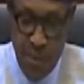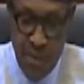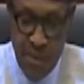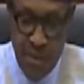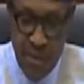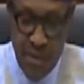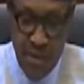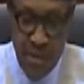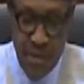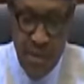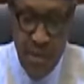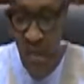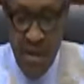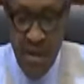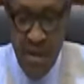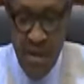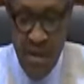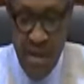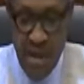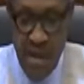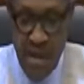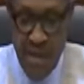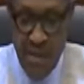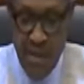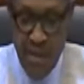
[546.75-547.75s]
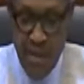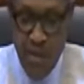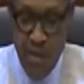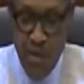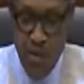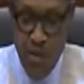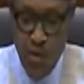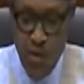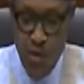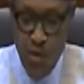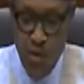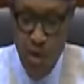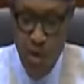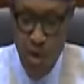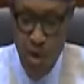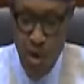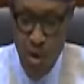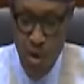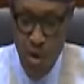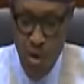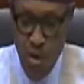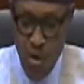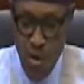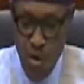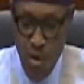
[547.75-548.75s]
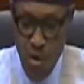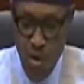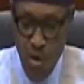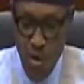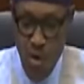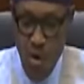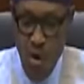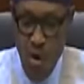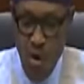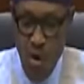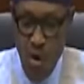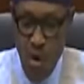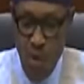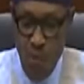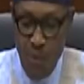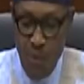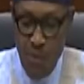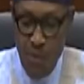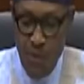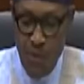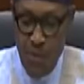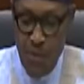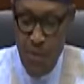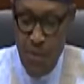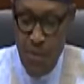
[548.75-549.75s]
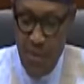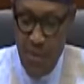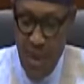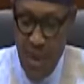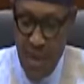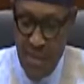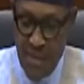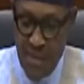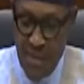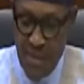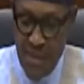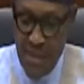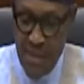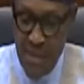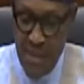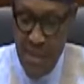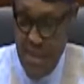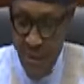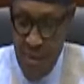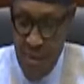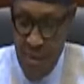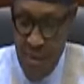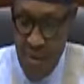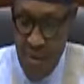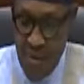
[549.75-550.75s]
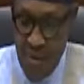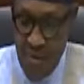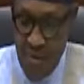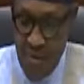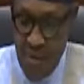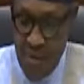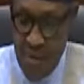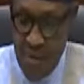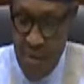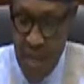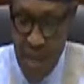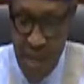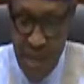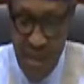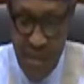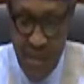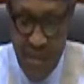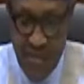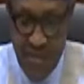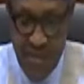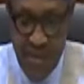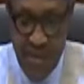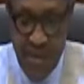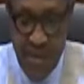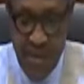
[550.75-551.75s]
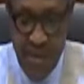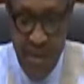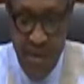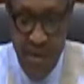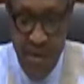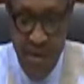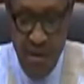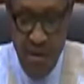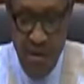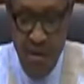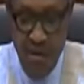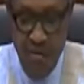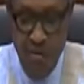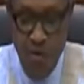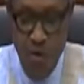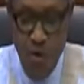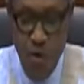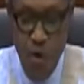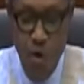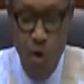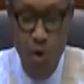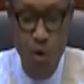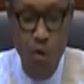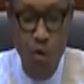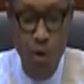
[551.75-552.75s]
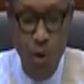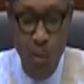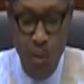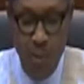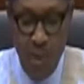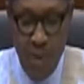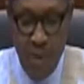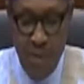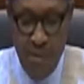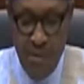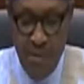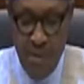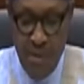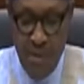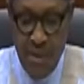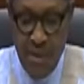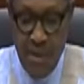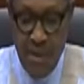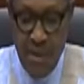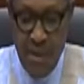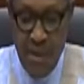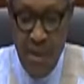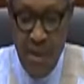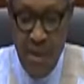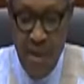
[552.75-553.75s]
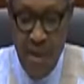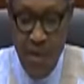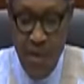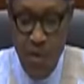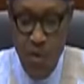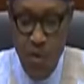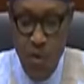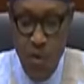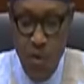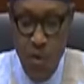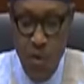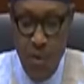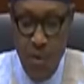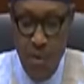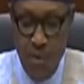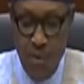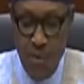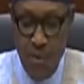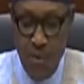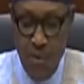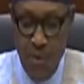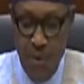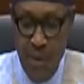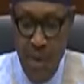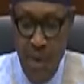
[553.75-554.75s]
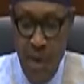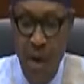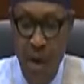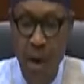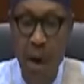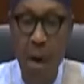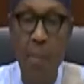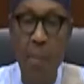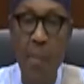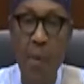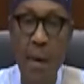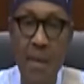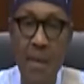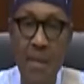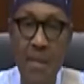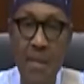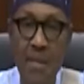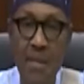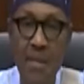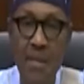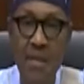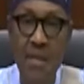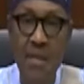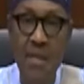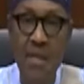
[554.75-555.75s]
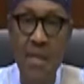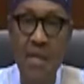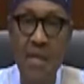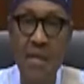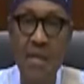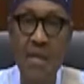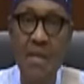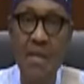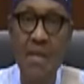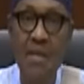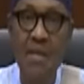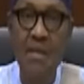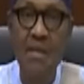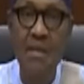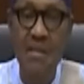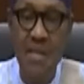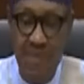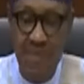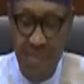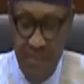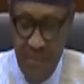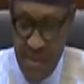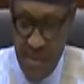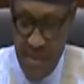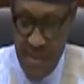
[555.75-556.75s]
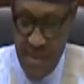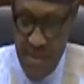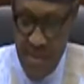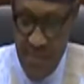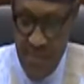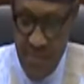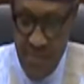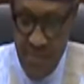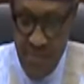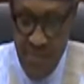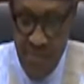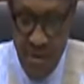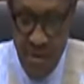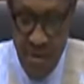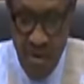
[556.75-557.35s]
President, any ruling or opposition party, but a country for all of us, and we must play our part irrespective